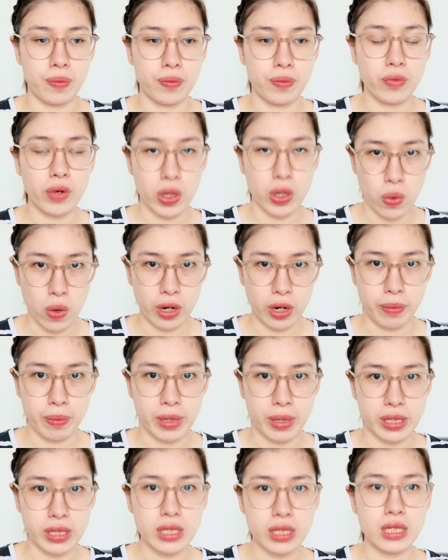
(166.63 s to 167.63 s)

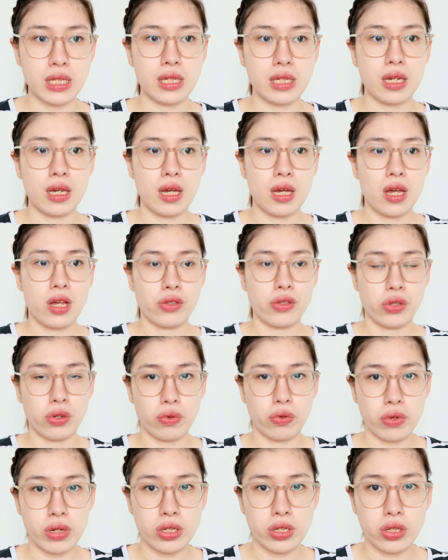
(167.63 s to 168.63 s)
requirements, the
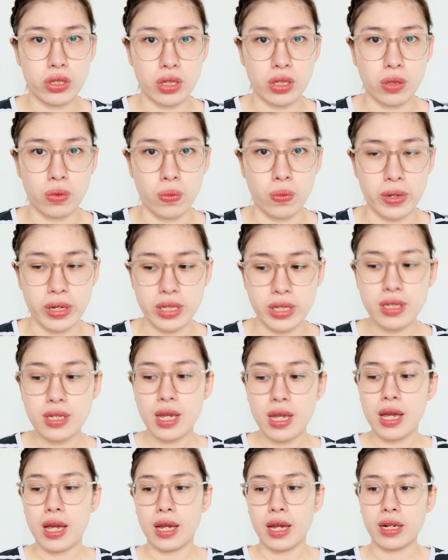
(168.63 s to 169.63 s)
original ones,
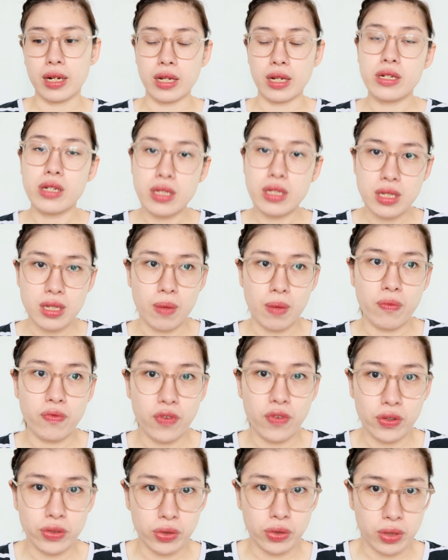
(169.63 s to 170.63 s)
and I did some
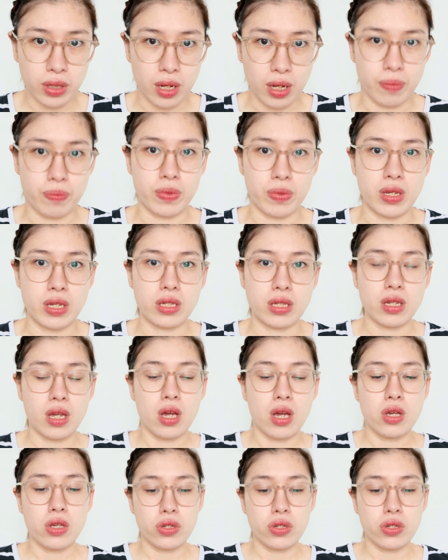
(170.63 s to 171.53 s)
photocopies.